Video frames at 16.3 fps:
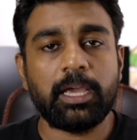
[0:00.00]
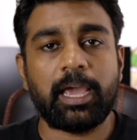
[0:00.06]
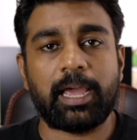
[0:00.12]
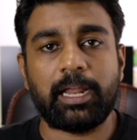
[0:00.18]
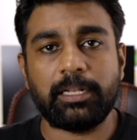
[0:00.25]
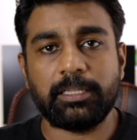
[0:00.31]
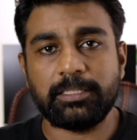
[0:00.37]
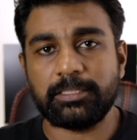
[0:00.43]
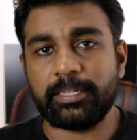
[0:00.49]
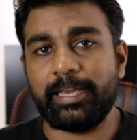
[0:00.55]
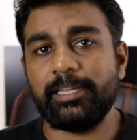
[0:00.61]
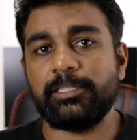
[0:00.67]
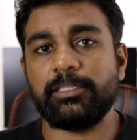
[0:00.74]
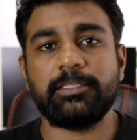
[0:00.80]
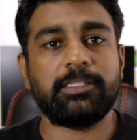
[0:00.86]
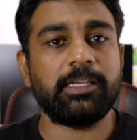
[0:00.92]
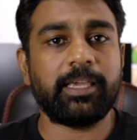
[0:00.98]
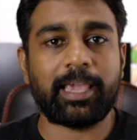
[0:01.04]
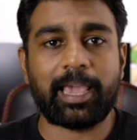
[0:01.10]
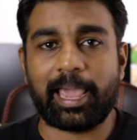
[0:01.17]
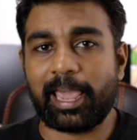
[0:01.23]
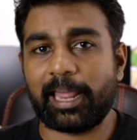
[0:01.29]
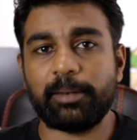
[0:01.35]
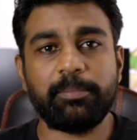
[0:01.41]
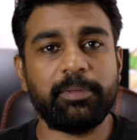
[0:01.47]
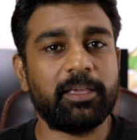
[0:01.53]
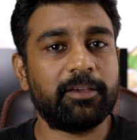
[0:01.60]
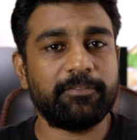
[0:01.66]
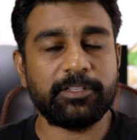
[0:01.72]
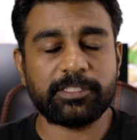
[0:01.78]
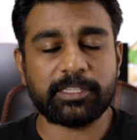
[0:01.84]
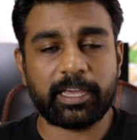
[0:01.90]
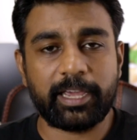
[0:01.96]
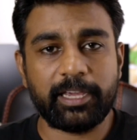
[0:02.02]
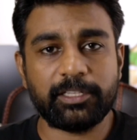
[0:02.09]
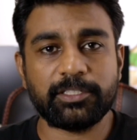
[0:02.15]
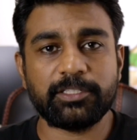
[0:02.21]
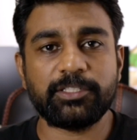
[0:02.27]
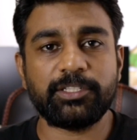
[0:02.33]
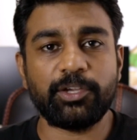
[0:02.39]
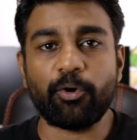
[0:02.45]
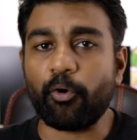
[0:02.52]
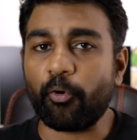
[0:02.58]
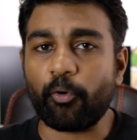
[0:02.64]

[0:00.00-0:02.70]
And this agency can be a visa agency,